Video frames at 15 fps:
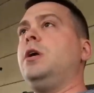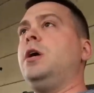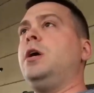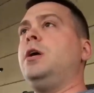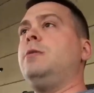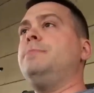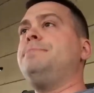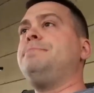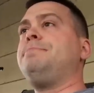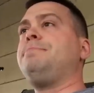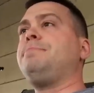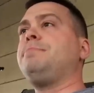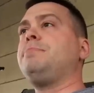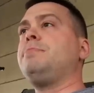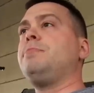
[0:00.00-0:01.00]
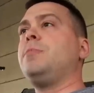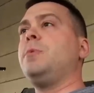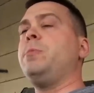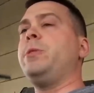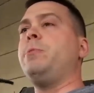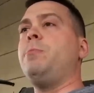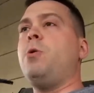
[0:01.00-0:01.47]
Um,
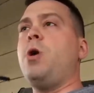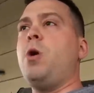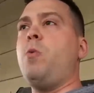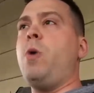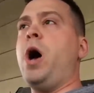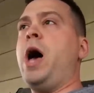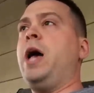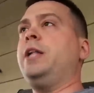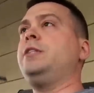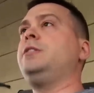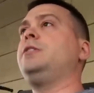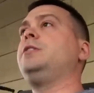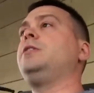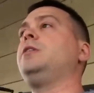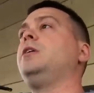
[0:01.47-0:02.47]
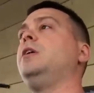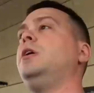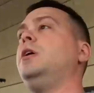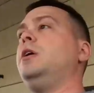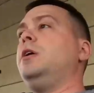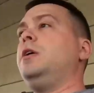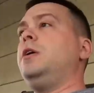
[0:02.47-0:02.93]
but the more I watched,
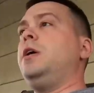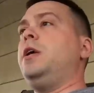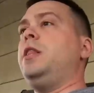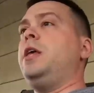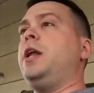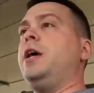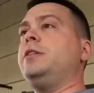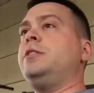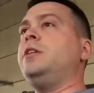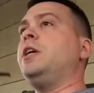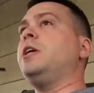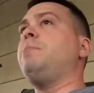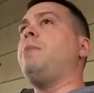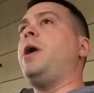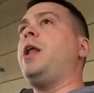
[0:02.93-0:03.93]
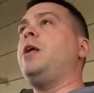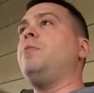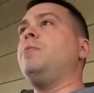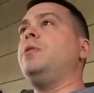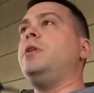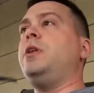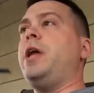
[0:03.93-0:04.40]
and then I was thinking about it
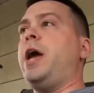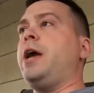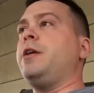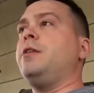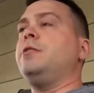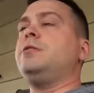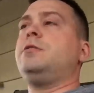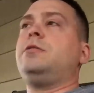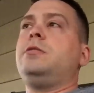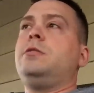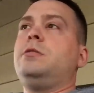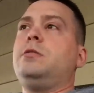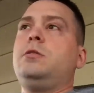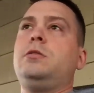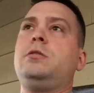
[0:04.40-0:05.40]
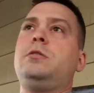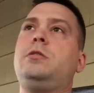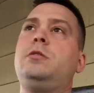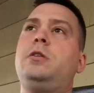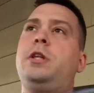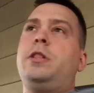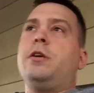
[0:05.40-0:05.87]
when the Dagners
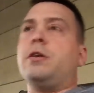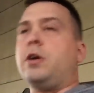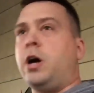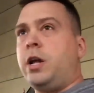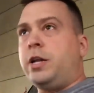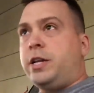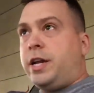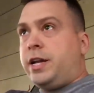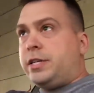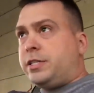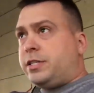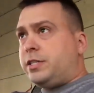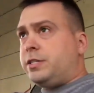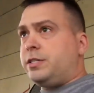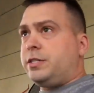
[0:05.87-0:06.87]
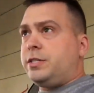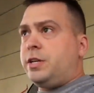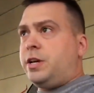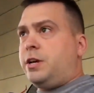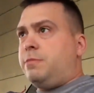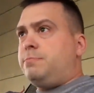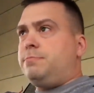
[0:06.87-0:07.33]
did their contest,
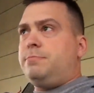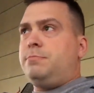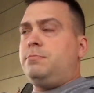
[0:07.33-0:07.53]
um,